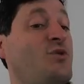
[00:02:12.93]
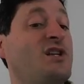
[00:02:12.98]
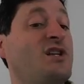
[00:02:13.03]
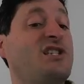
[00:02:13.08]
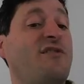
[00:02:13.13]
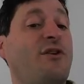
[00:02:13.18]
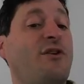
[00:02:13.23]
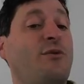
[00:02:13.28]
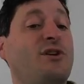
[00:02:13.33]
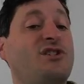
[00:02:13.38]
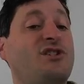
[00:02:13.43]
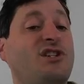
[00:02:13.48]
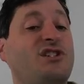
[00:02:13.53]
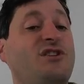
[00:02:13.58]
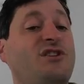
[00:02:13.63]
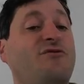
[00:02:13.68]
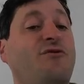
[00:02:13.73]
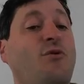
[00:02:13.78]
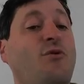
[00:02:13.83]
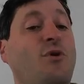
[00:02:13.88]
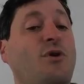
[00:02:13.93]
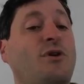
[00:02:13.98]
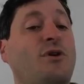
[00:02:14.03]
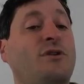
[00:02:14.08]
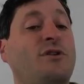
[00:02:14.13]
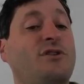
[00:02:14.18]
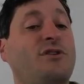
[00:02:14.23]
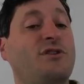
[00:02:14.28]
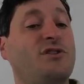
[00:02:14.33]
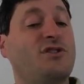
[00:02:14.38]

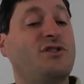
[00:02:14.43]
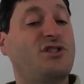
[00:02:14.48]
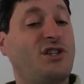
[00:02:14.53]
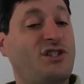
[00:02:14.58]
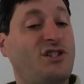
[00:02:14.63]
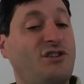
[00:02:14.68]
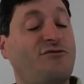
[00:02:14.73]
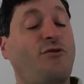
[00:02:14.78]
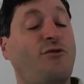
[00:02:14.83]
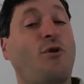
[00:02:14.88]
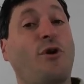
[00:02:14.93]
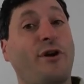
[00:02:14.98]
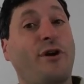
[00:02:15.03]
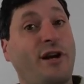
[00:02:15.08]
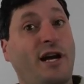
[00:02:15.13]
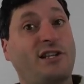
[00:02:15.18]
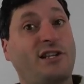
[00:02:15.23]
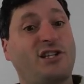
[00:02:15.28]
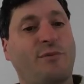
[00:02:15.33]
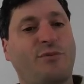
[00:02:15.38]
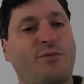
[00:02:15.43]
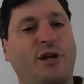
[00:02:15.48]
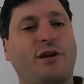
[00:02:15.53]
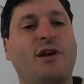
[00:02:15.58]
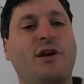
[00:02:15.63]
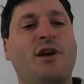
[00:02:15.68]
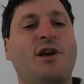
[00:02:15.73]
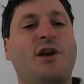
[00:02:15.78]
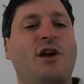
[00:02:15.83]
171.64.64. something.